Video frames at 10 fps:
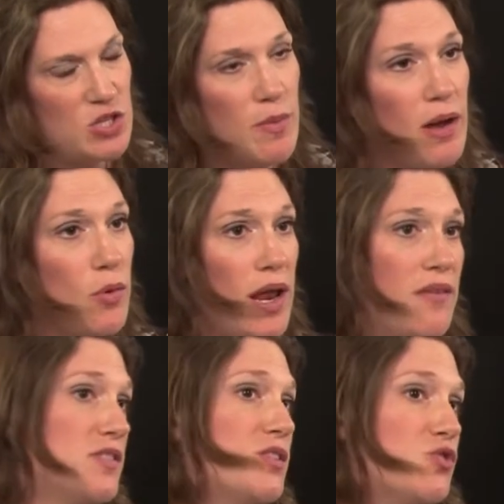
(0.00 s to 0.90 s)
You might want to
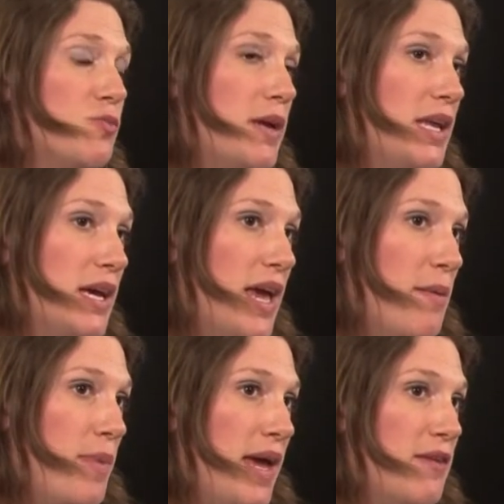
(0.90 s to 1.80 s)
have a social media
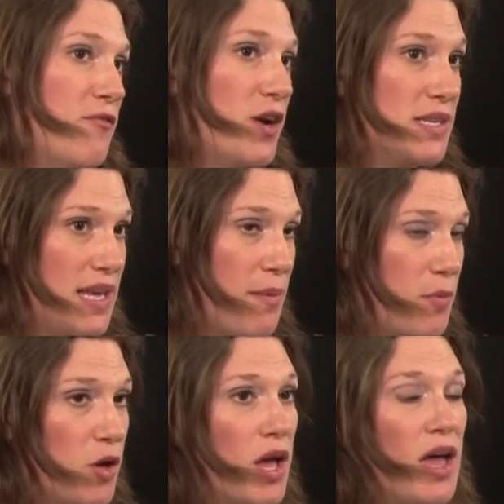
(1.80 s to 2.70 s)
campaign, for
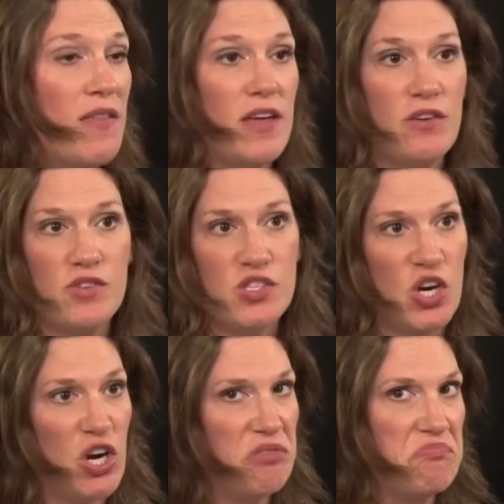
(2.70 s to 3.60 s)
example, that you
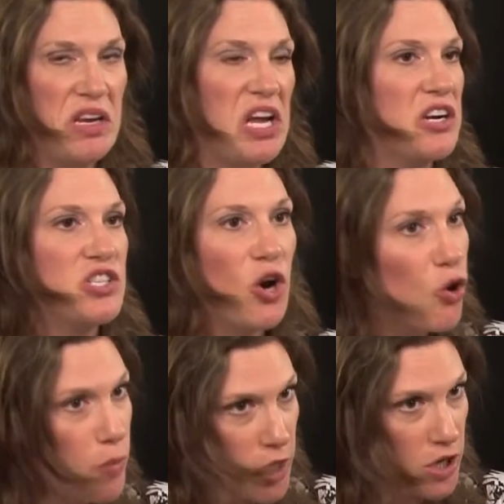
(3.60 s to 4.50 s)
start in
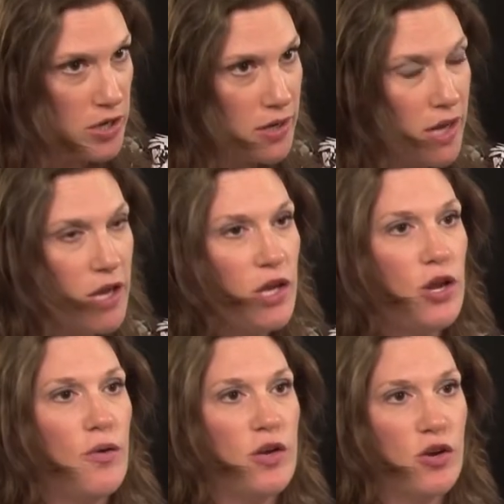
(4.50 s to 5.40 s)
October, you
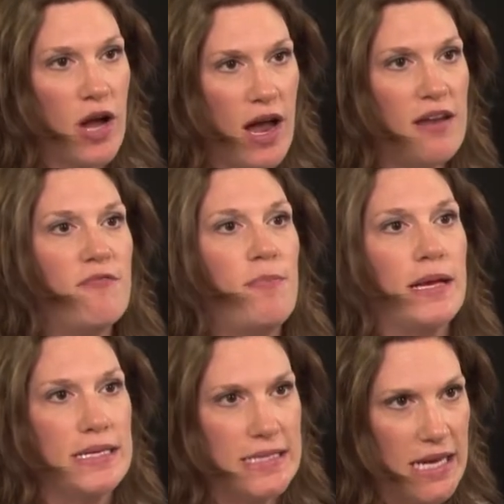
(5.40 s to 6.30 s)
know, and you're kind of
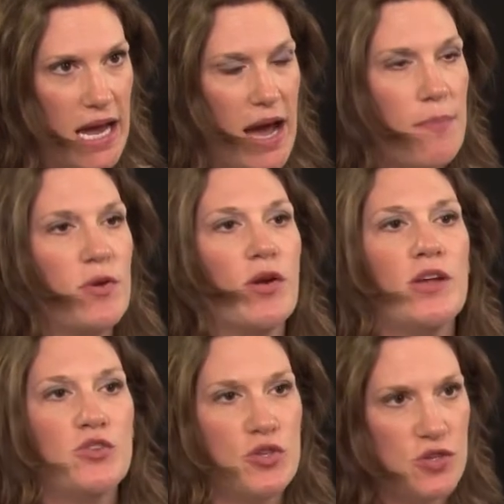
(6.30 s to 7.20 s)
building up, you're
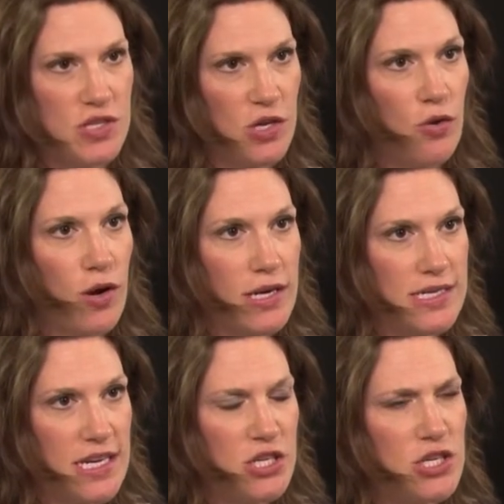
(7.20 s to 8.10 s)
introducing your
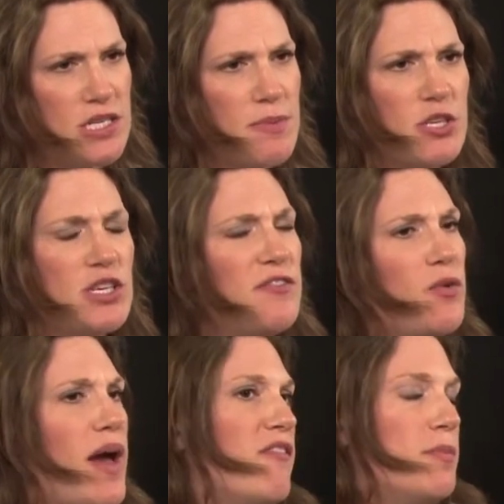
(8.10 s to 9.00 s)
organization, especially if
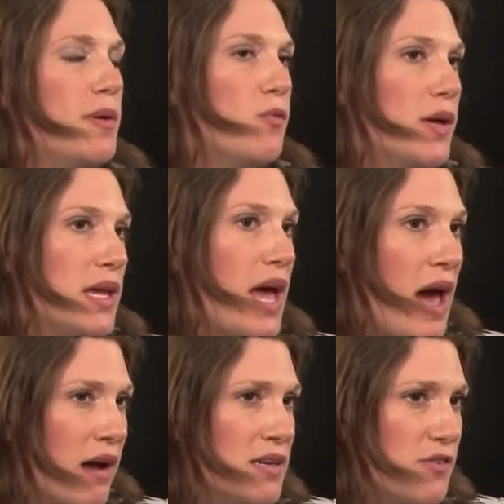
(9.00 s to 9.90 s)
you haven't been really
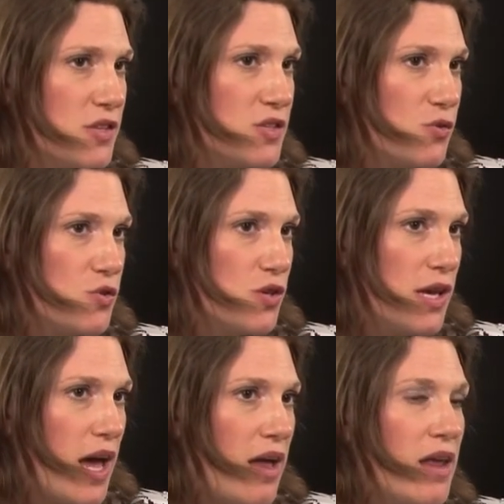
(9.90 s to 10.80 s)
active on social
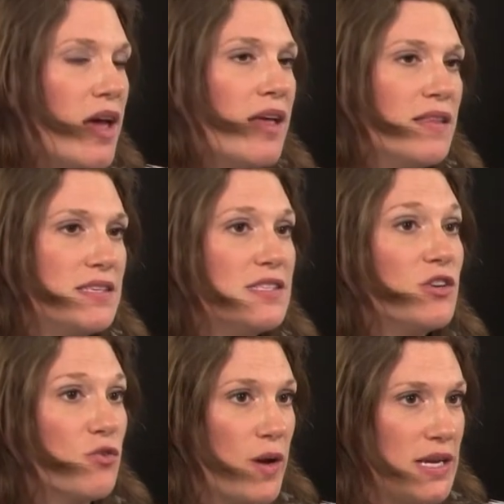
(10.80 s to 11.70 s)
yet. This is
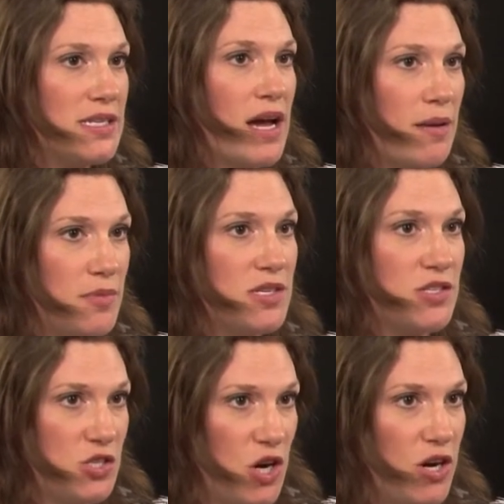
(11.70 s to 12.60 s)
a great time to
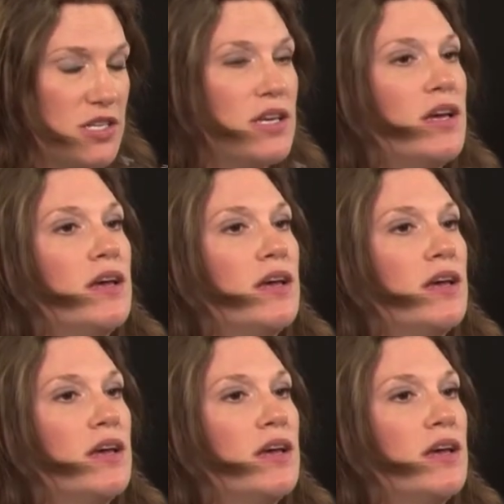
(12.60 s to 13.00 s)
start.